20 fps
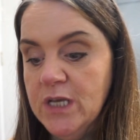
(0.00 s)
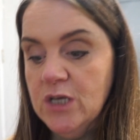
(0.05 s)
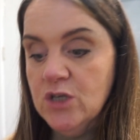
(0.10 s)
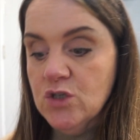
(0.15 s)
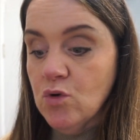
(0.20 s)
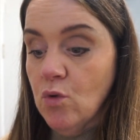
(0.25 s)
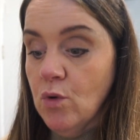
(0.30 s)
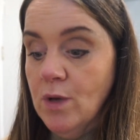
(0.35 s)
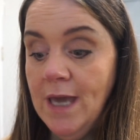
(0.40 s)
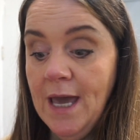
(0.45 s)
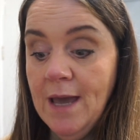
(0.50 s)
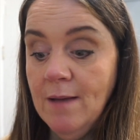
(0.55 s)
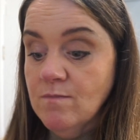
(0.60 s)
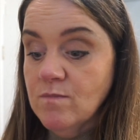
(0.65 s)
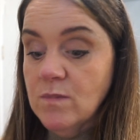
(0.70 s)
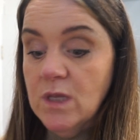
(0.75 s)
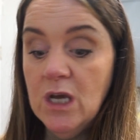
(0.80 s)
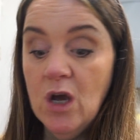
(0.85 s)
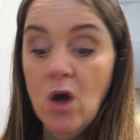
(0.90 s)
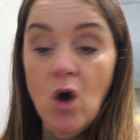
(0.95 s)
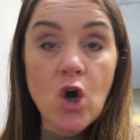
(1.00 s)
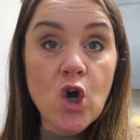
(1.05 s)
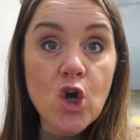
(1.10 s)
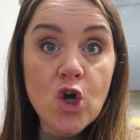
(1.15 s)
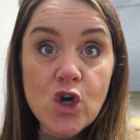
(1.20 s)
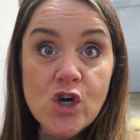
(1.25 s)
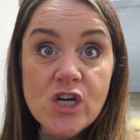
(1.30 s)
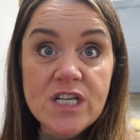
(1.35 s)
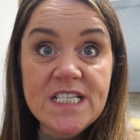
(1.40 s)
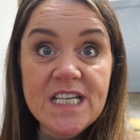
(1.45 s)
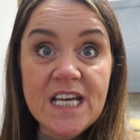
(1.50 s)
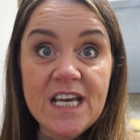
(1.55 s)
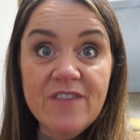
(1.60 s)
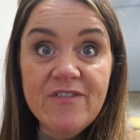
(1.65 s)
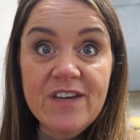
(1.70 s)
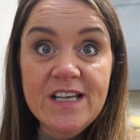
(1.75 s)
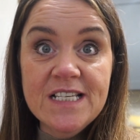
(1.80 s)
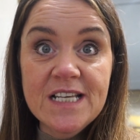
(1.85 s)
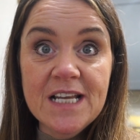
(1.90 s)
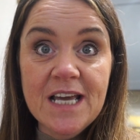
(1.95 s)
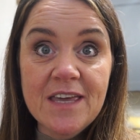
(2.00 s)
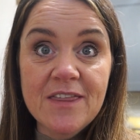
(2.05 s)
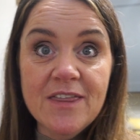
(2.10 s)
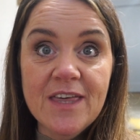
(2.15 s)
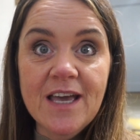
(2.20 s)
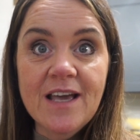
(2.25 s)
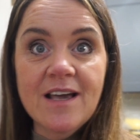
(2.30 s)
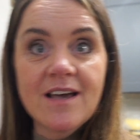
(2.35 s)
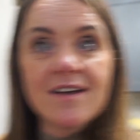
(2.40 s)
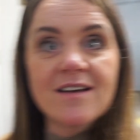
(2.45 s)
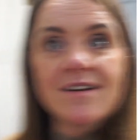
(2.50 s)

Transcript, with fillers: So yeah, good day of eating, I think.